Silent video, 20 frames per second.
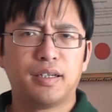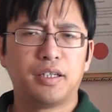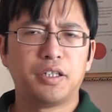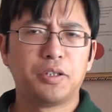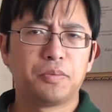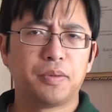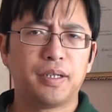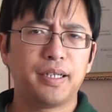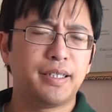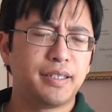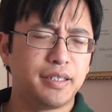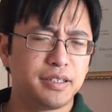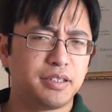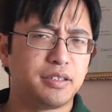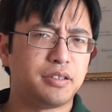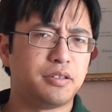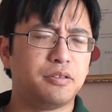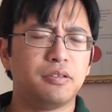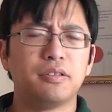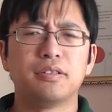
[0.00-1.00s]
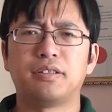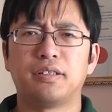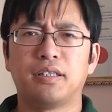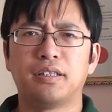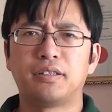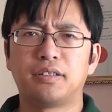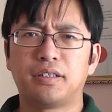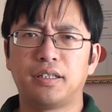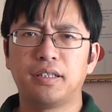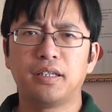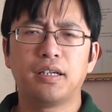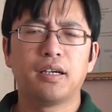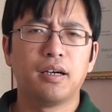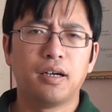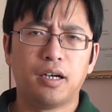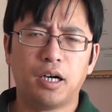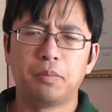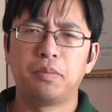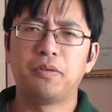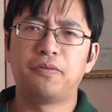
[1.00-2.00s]
Anyway, this is New Sensei.
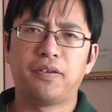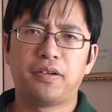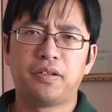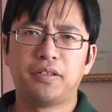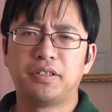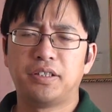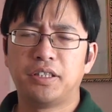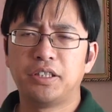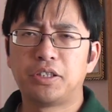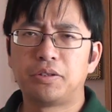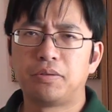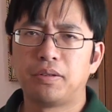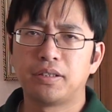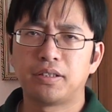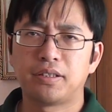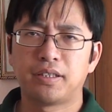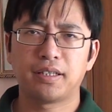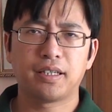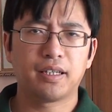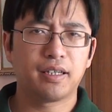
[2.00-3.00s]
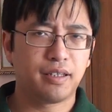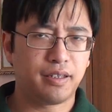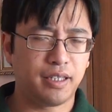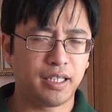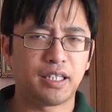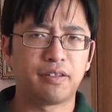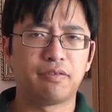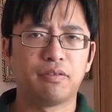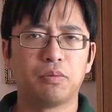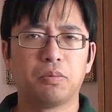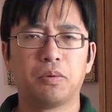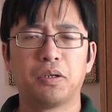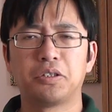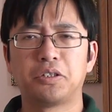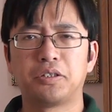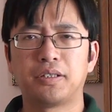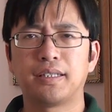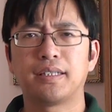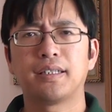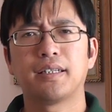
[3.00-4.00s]
Hope you find this interesting. Thank you for
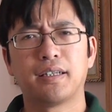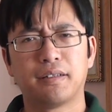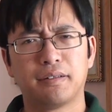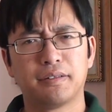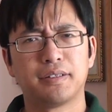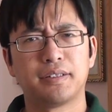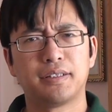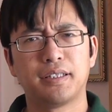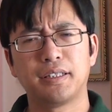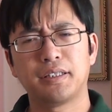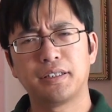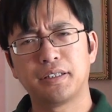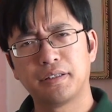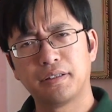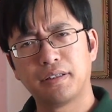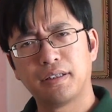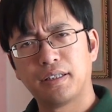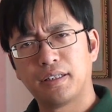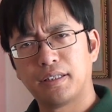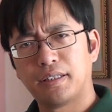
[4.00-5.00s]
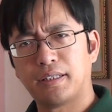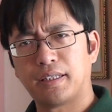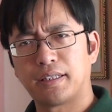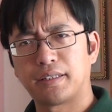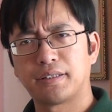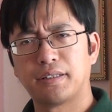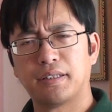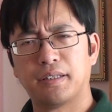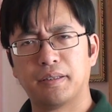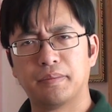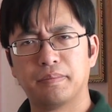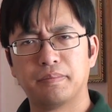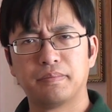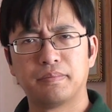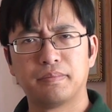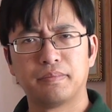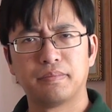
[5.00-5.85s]
watching, and I'll see you next time.